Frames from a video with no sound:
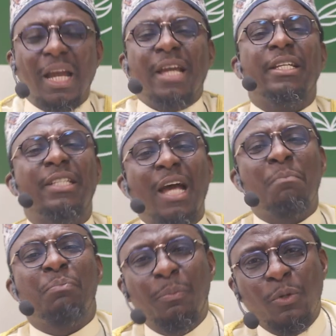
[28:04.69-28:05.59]

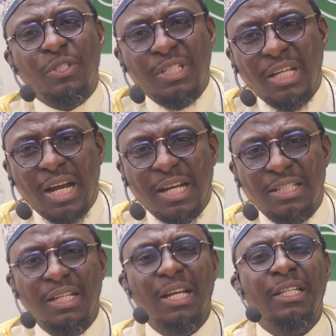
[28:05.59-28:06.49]
Anytime people see
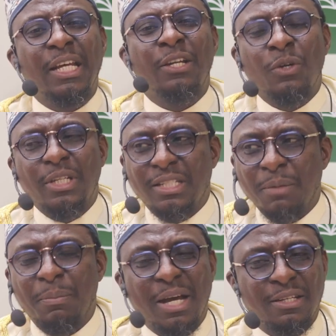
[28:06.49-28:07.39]
us, they know there's
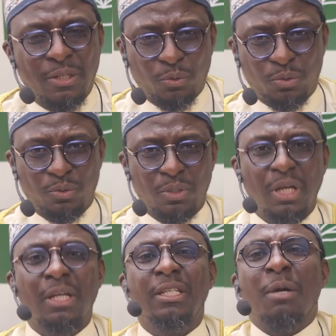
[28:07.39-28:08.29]
a bad news.
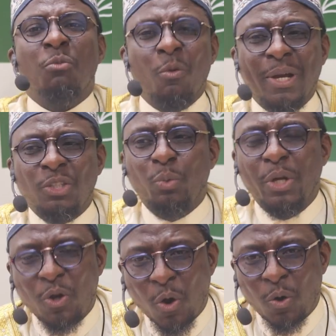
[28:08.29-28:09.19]
The moment
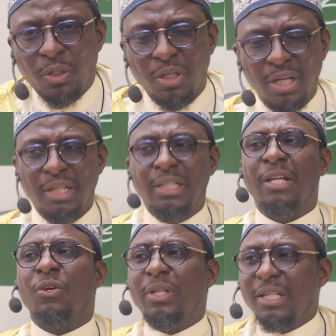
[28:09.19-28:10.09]
we call,
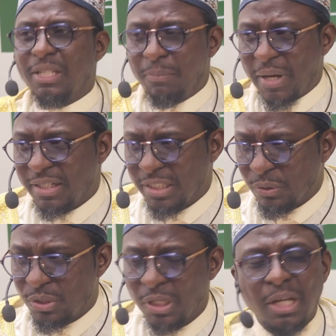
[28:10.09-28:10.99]
they know there's a bad
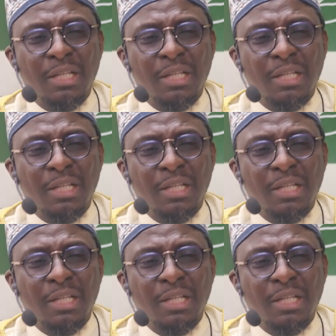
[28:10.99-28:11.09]
news.